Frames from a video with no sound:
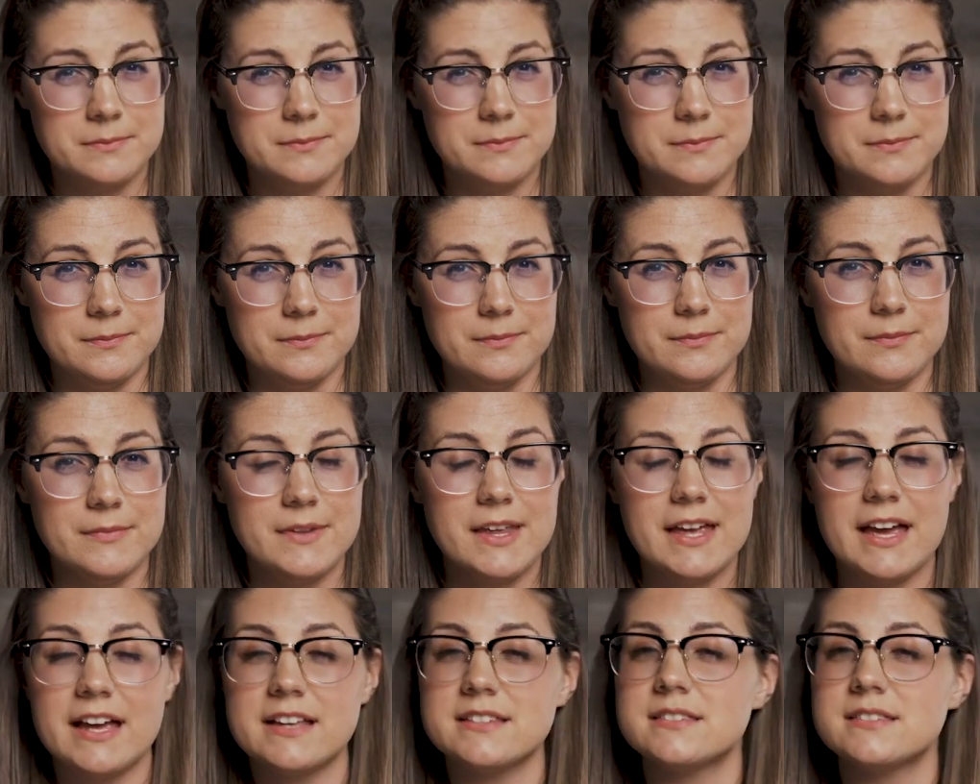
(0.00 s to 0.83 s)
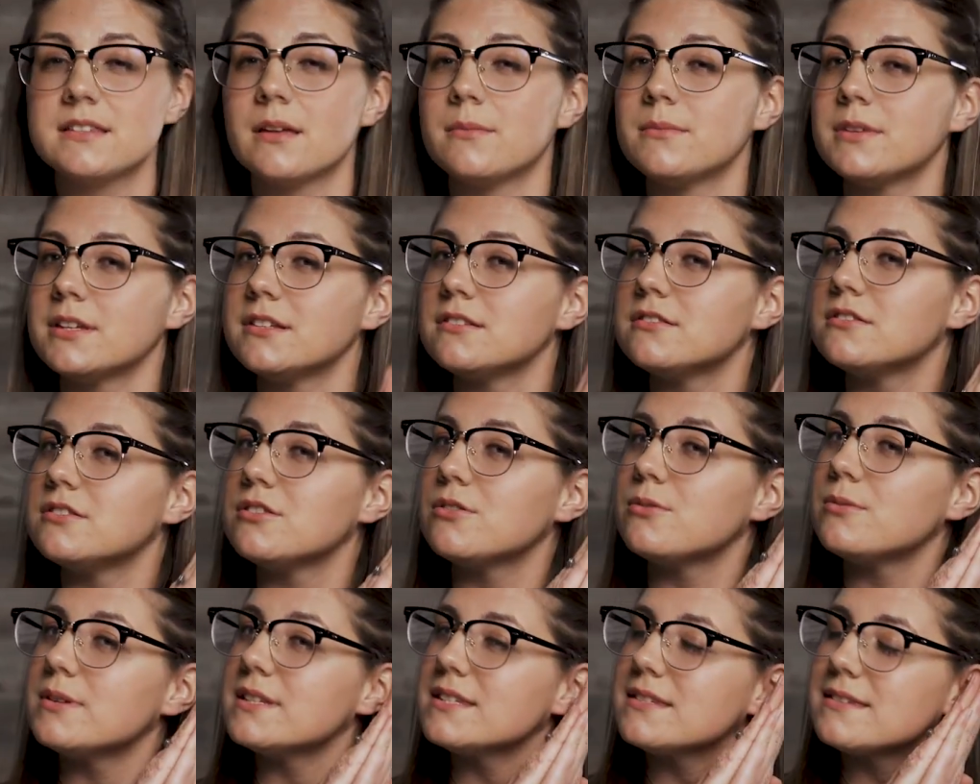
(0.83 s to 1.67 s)
Has something to
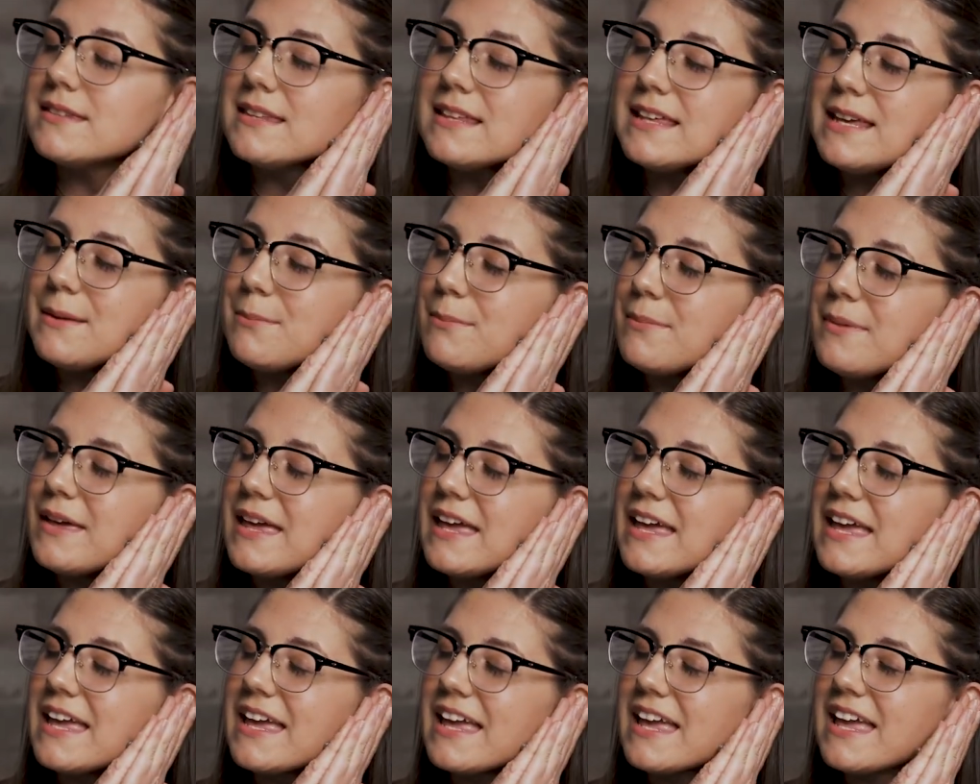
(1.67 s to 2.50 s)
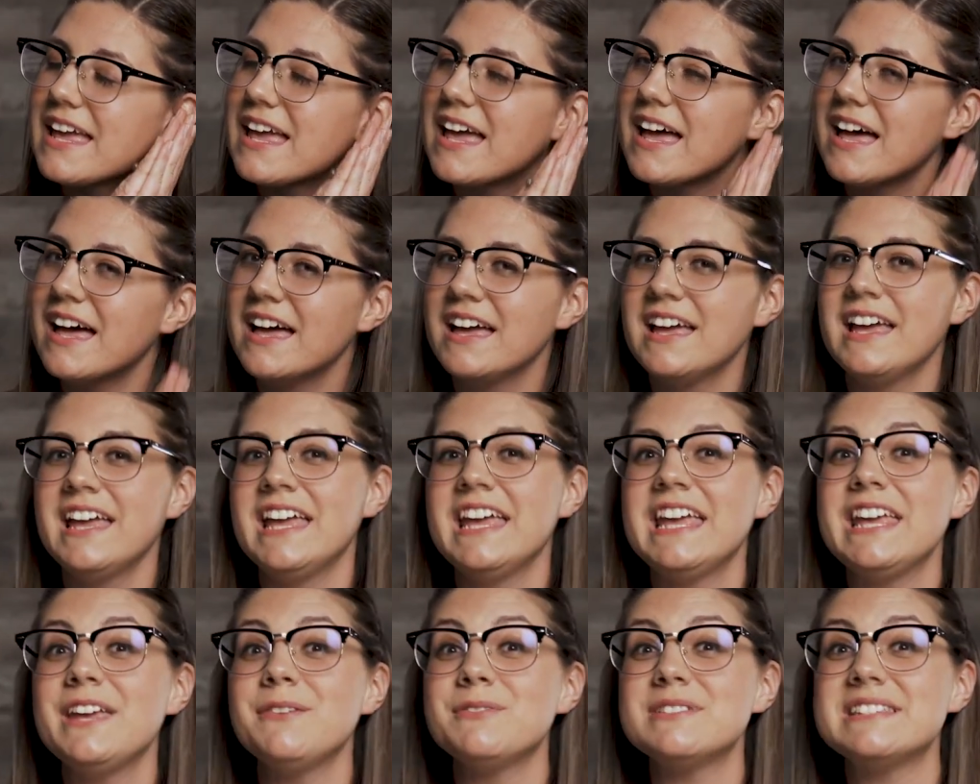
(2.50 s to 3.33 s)
do with sleeping.
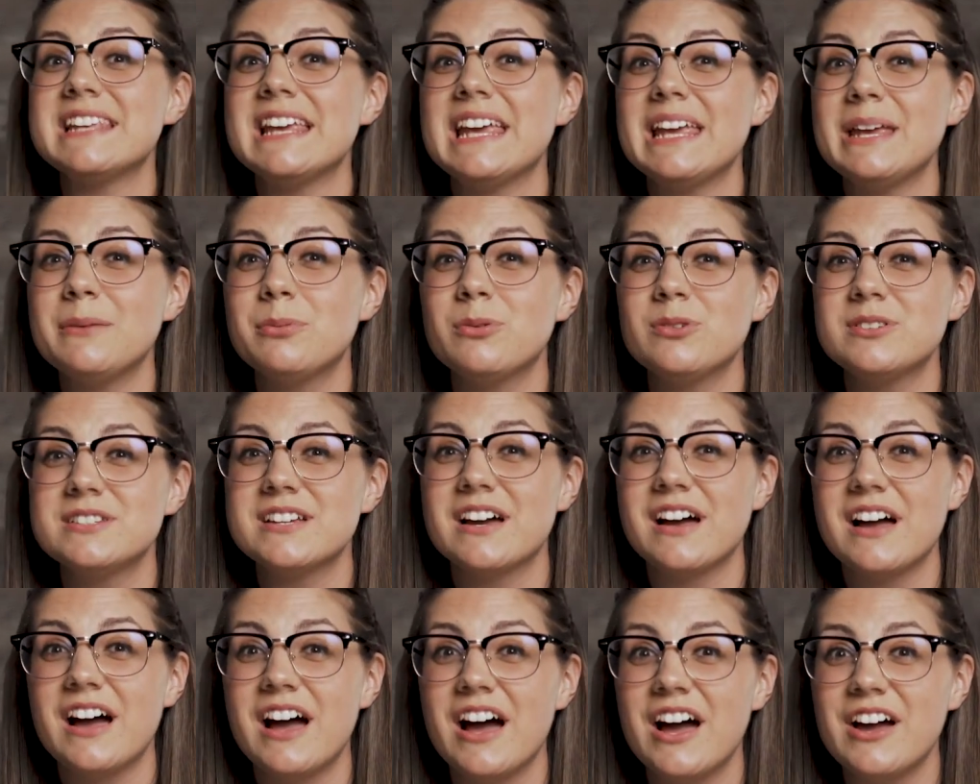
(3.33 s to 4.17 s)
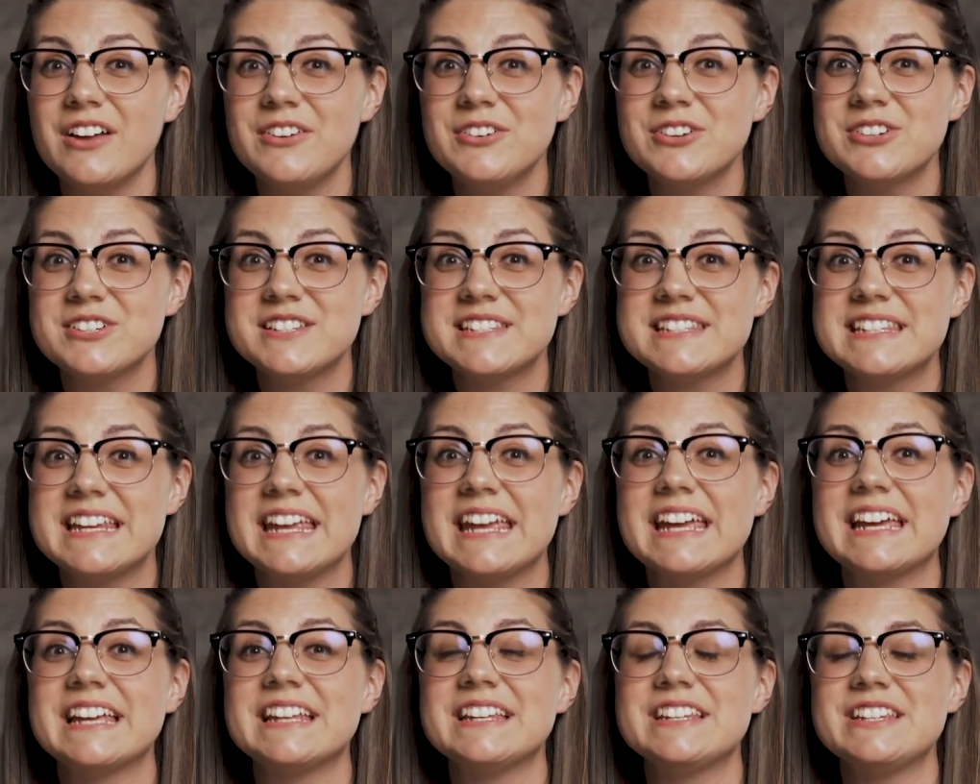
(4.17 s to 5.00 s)
He was able to
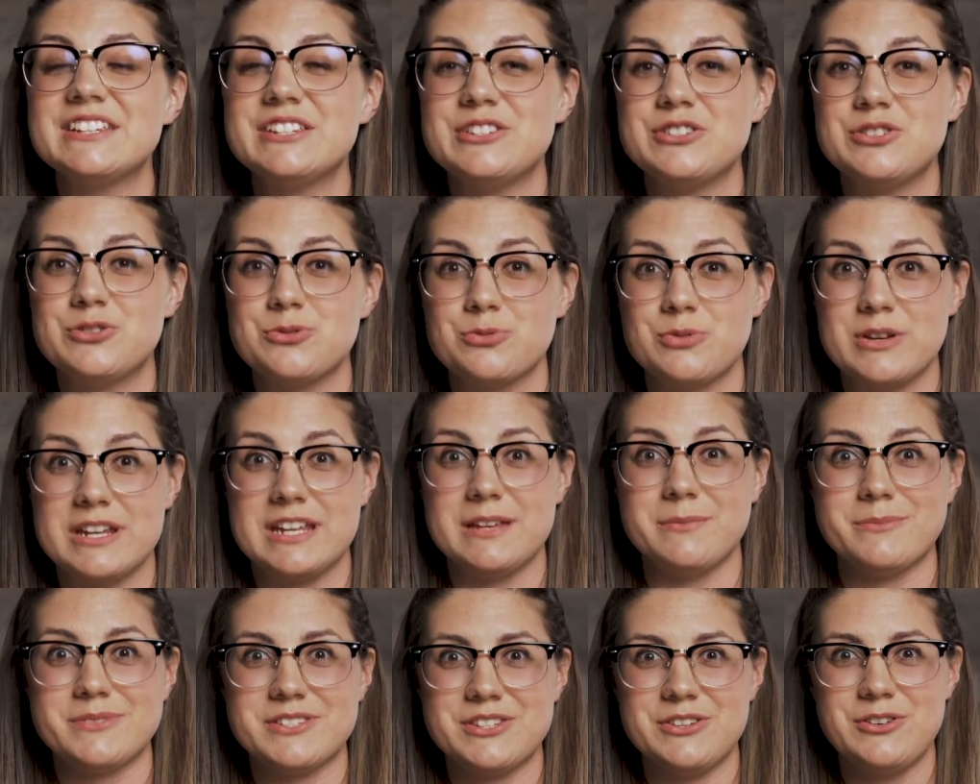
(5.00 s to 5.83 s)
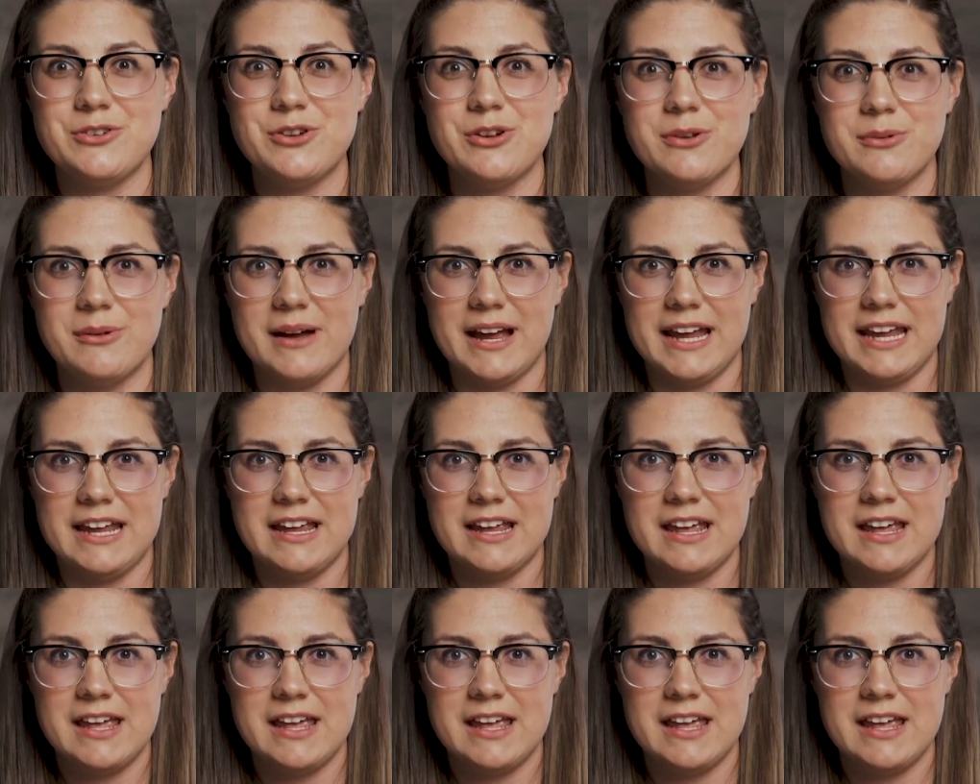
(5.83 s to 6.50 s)
understand dreams. You're right.